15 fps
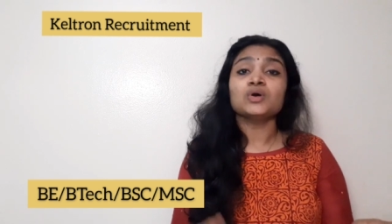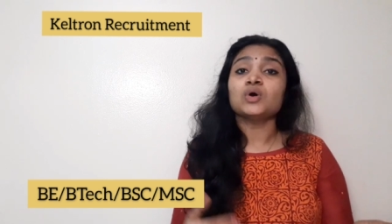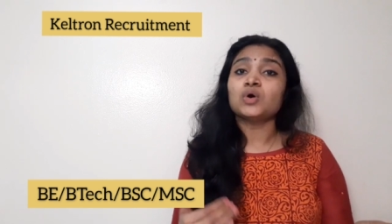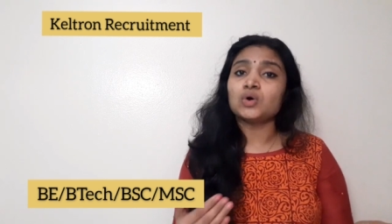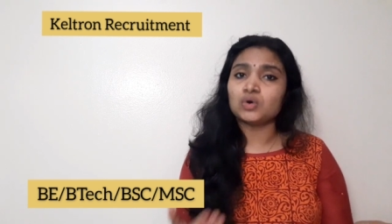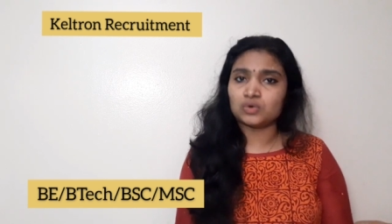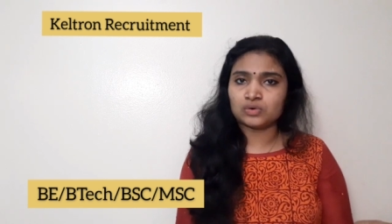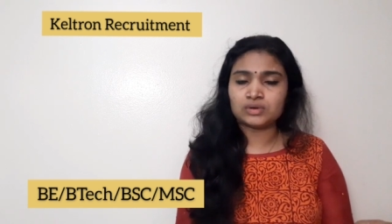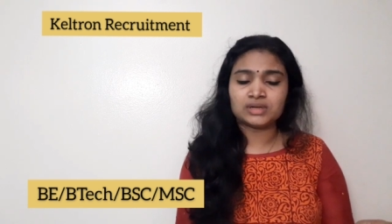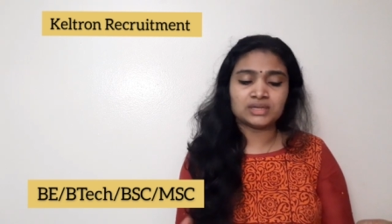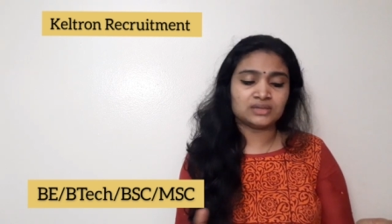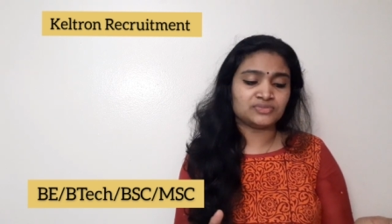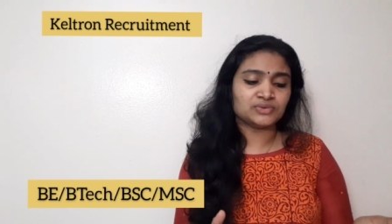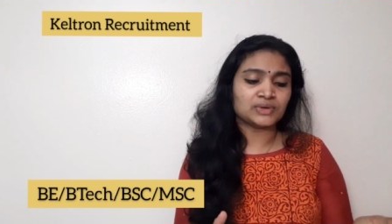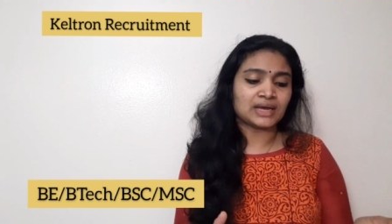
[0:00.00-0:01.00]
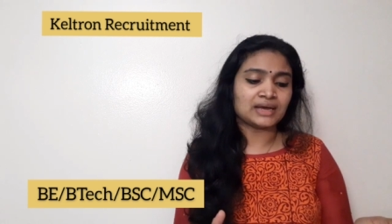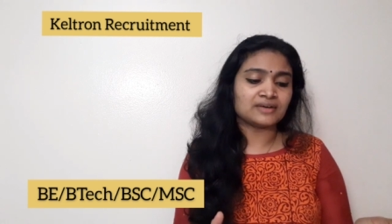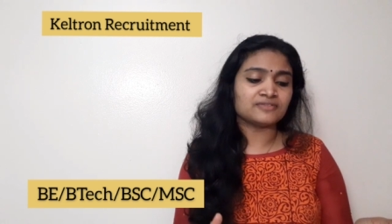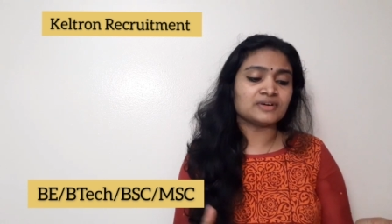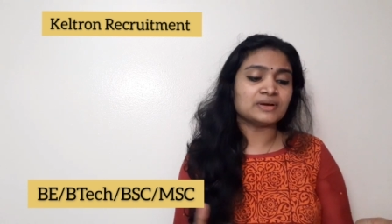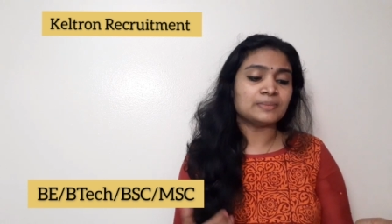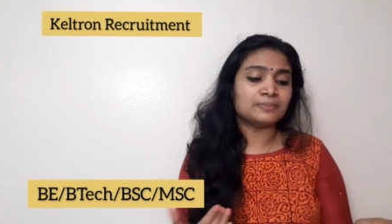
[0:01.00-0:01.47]
or if you
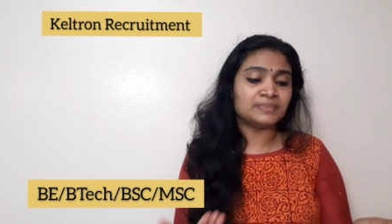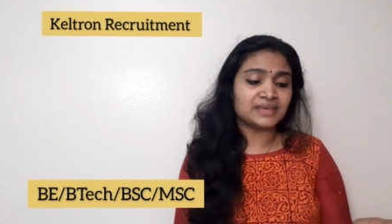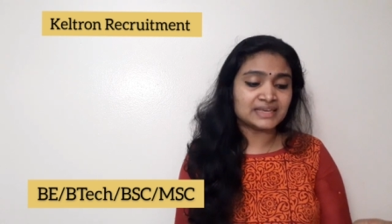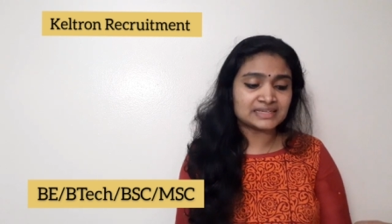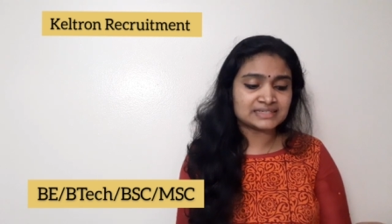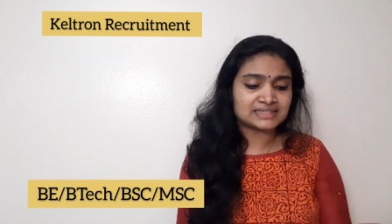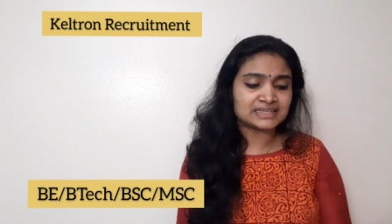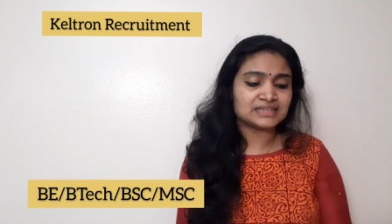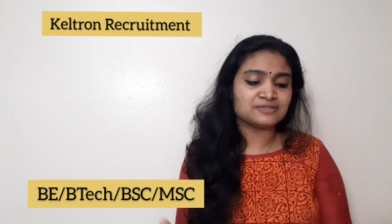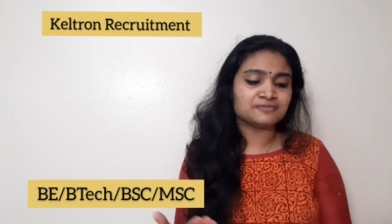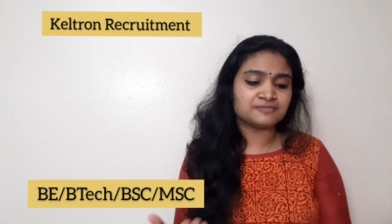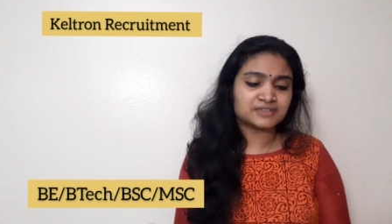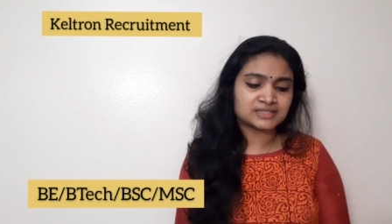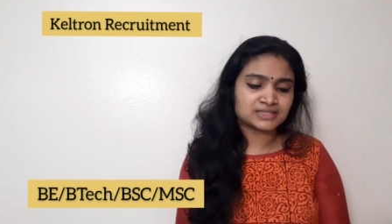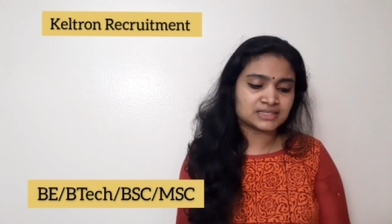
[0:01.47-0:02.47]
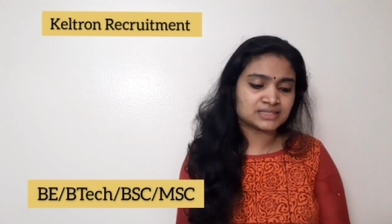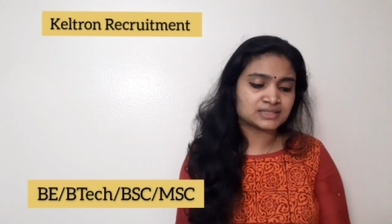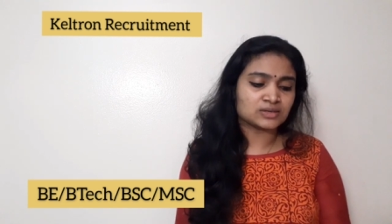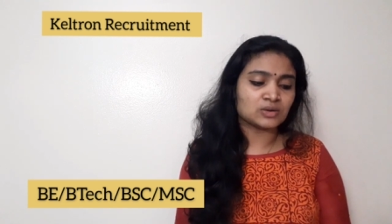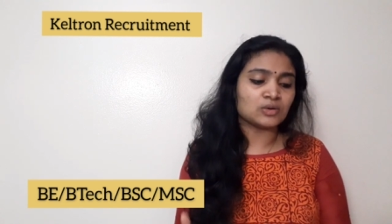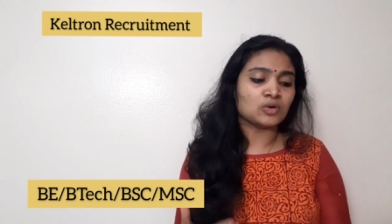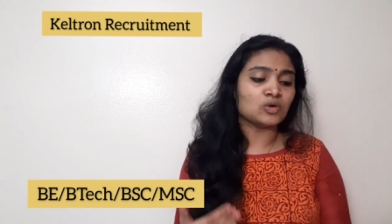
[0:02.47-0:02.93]
have BSc in physics
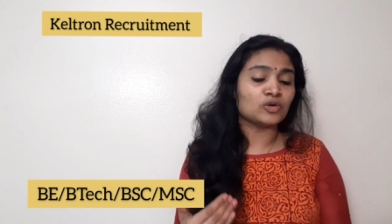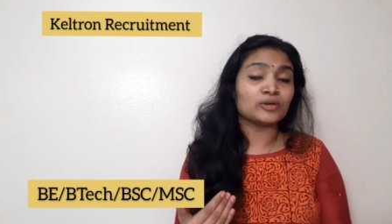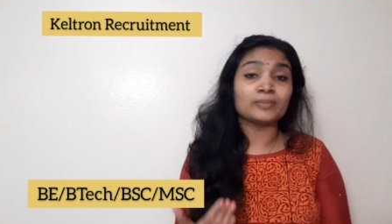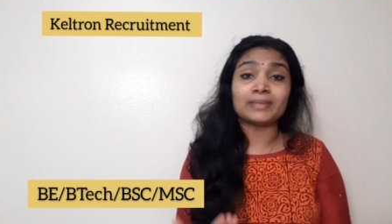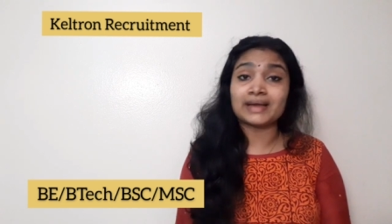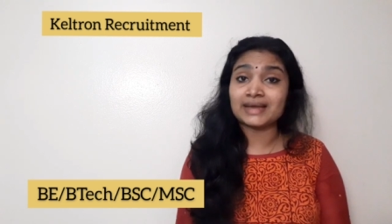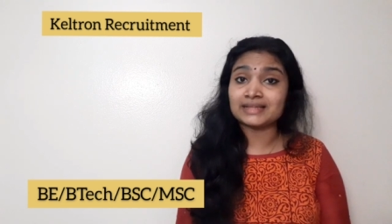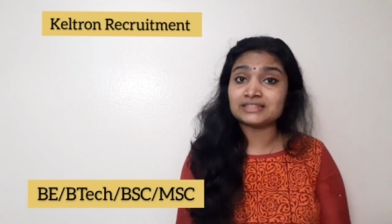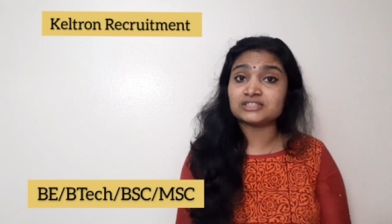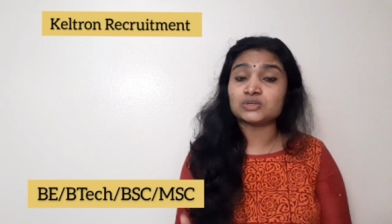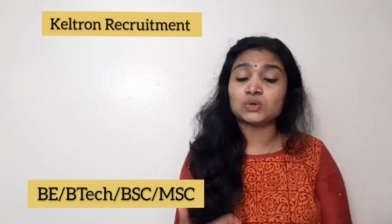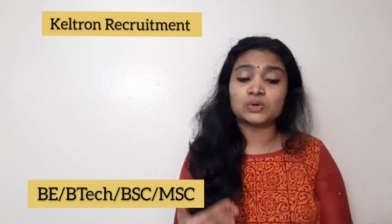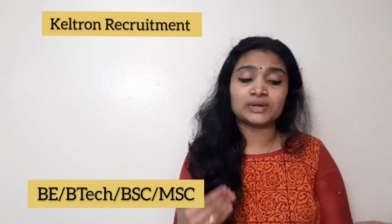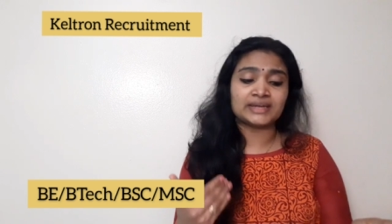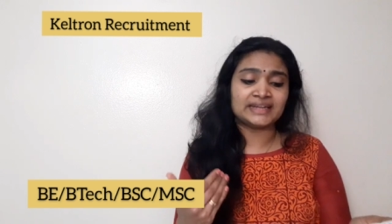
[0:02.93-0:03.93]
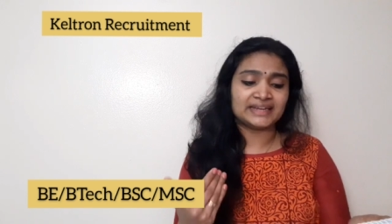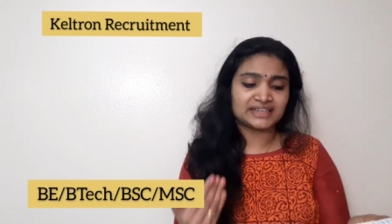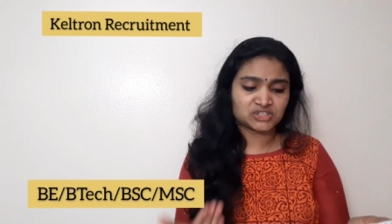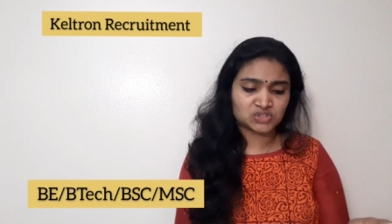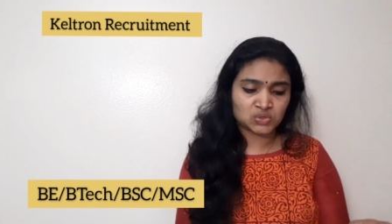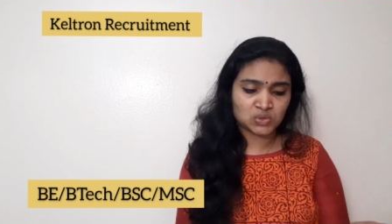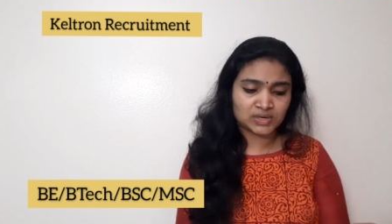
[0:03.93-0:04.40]
or maths or
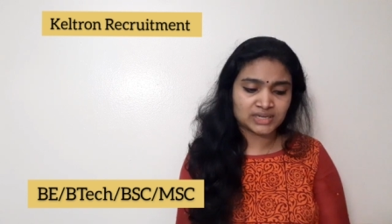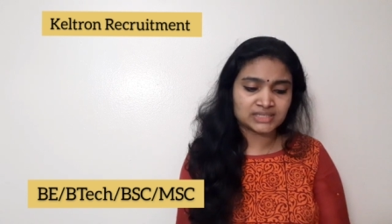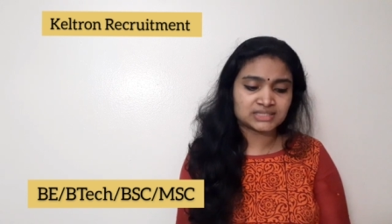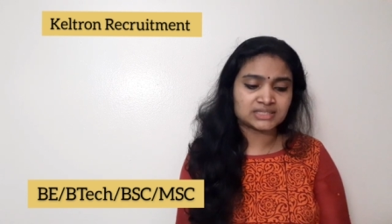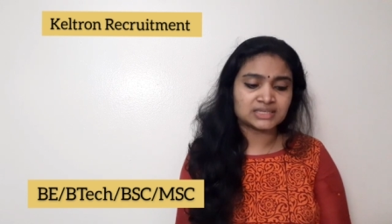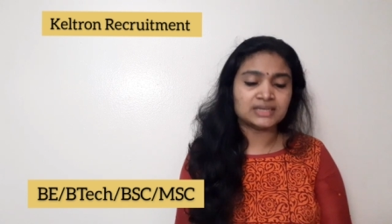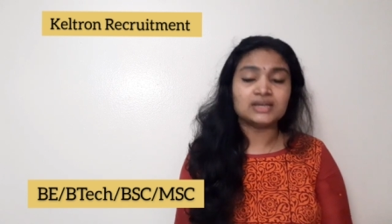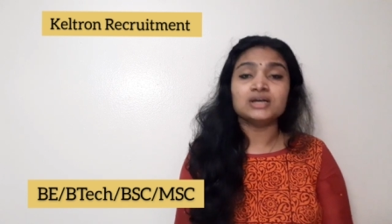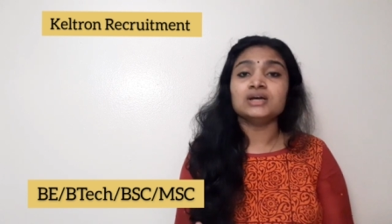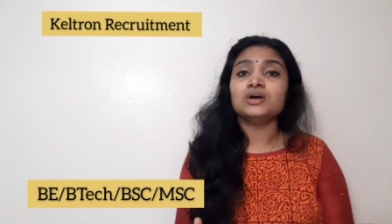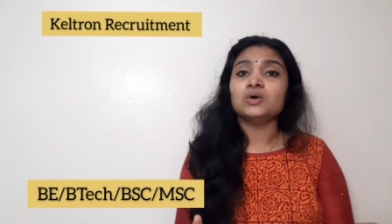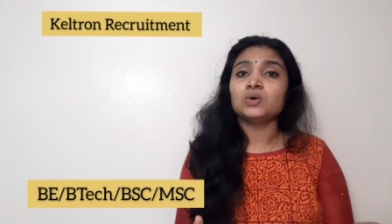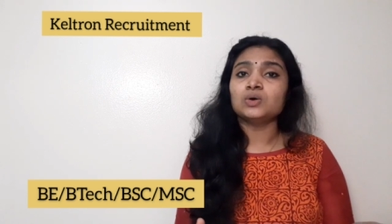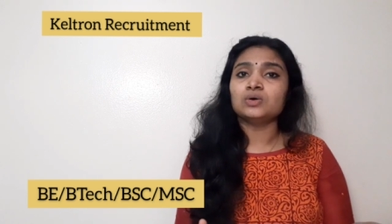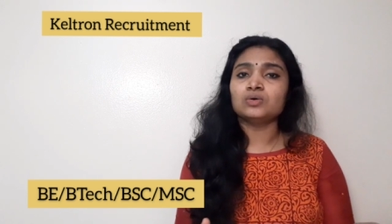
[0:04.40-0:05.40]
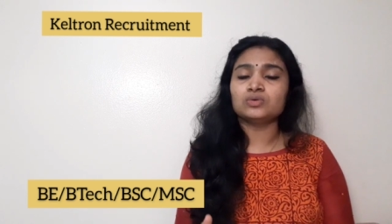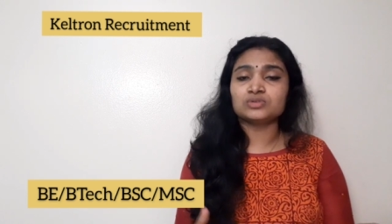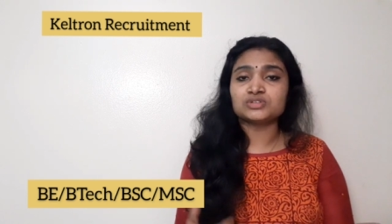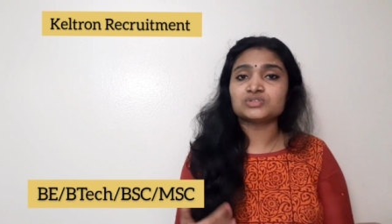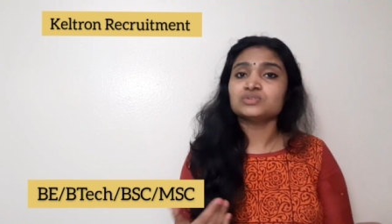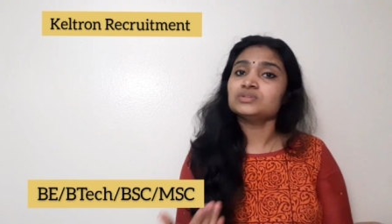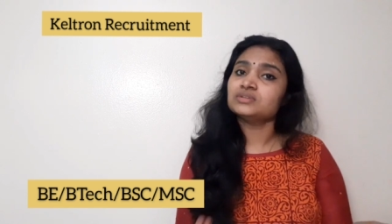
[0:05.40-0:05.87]
electronics
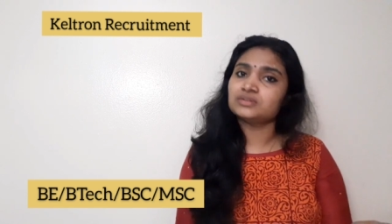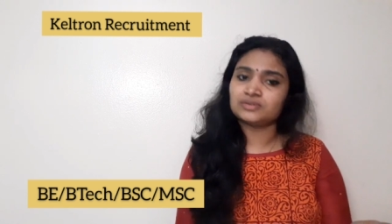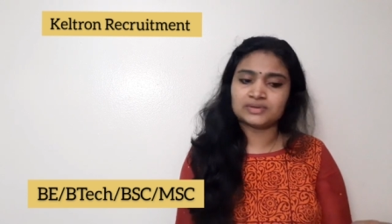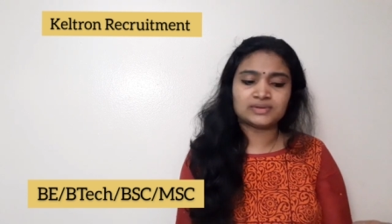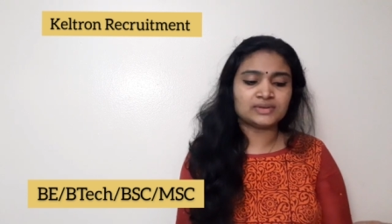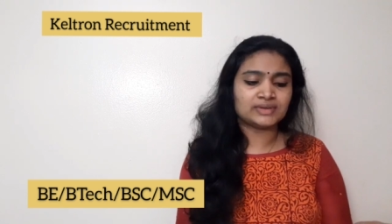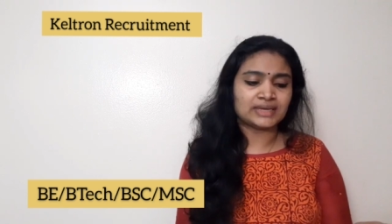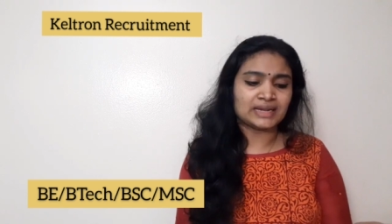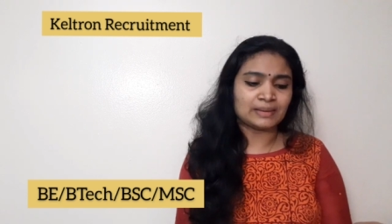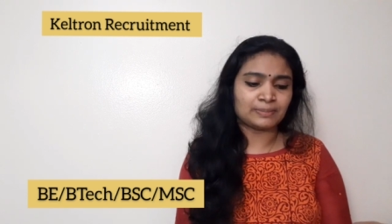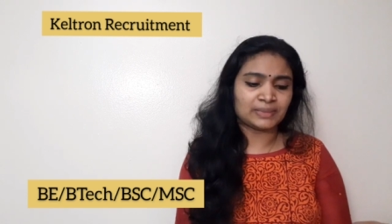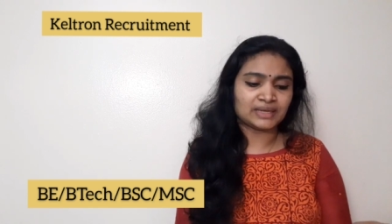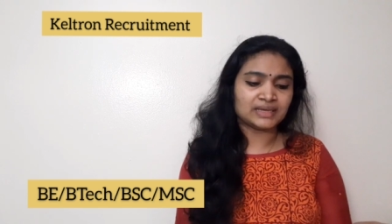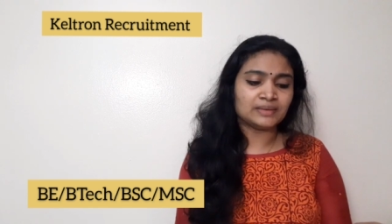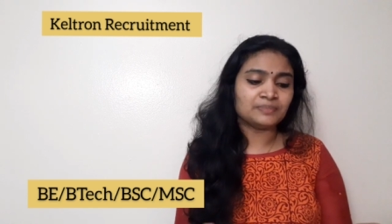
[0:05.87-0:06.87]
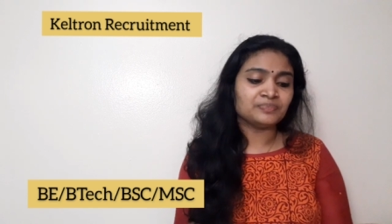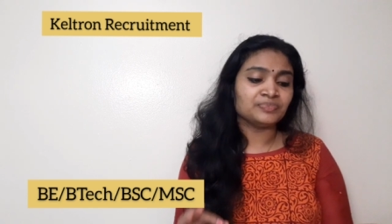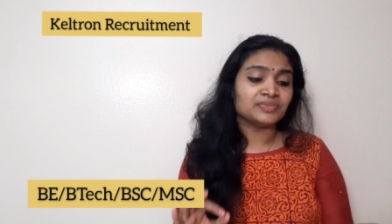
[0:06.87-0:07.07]
also you can apply